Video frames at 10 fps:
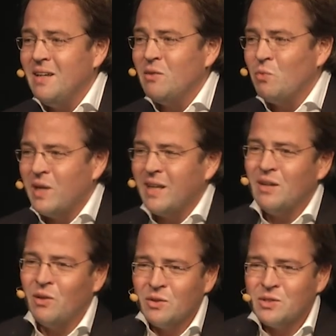did a wedding in
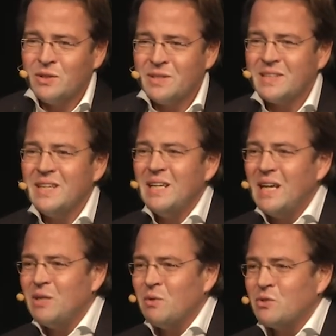the old church,
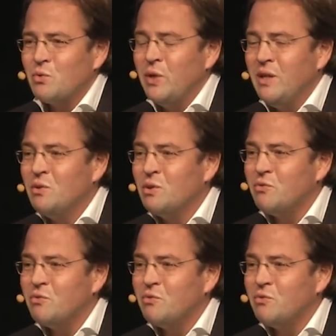and they want to renew